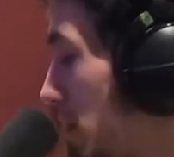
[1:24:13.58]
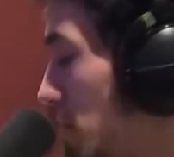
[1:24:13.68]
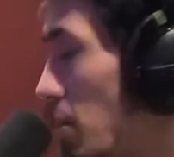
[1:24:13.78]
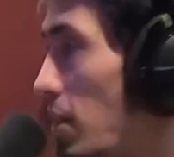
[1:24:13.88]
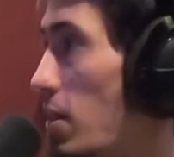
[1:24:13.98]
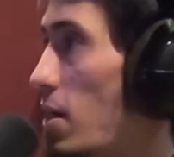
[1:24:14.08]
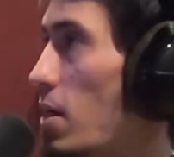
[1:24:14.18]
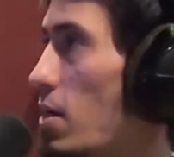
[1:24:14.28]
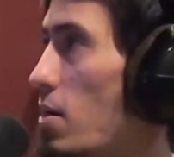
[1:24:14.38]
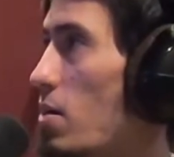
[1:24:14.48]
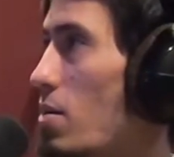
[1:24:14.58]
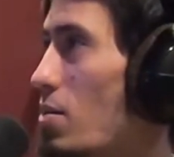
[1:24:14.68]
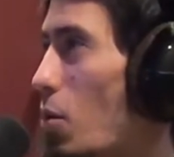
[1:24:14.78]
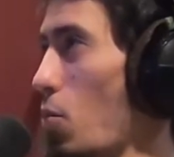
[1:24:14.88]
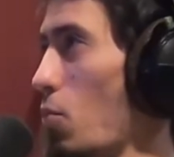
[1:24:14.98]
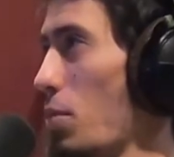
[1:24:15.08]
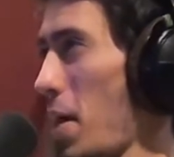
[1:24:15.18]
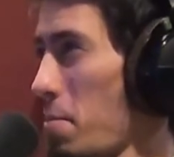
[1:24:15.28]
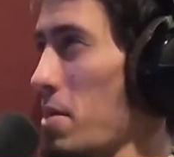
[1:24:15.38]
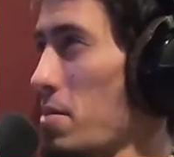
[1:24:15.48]
unit. So what
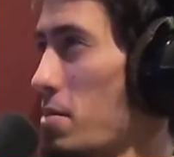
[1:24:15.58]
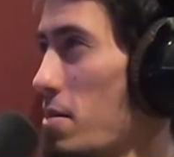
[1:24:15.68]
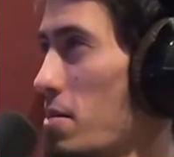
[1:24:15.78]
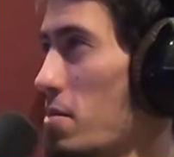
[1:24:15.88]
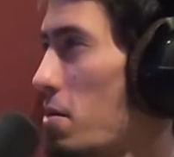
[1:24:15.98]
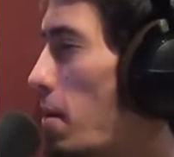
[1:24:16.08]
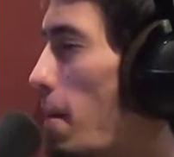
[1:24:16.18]
that means is,